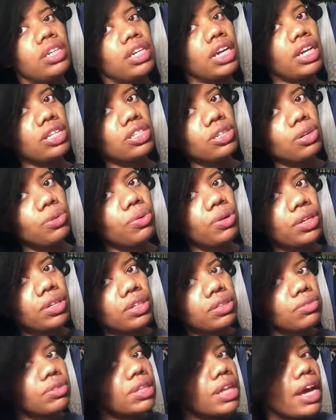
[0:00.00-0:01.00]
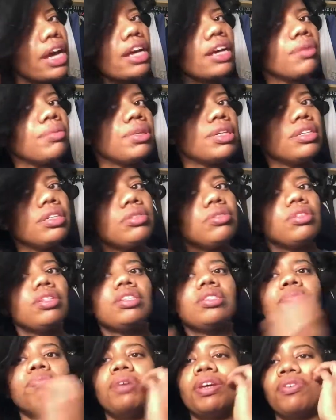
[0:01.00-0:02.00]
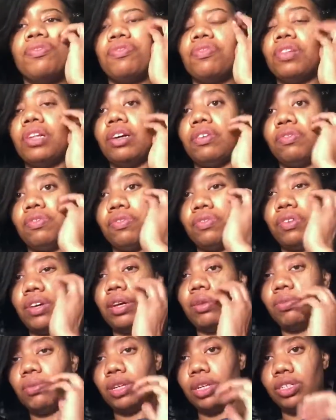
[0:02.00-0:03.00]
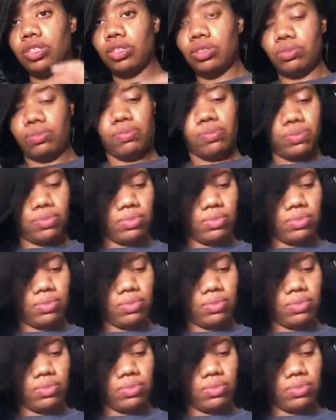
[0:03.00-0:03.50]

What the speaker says: case you're wondering what the heck I'm gonna do with this big fluff, I'm gonna just